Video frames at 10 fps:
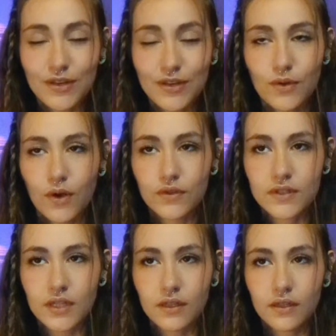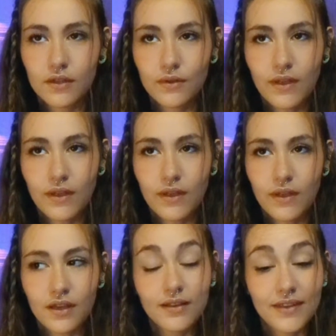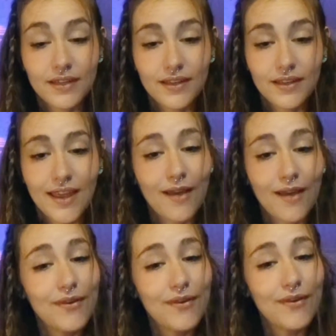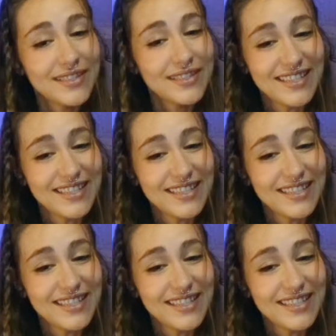You do hosting. You do lives often. I will come and see you.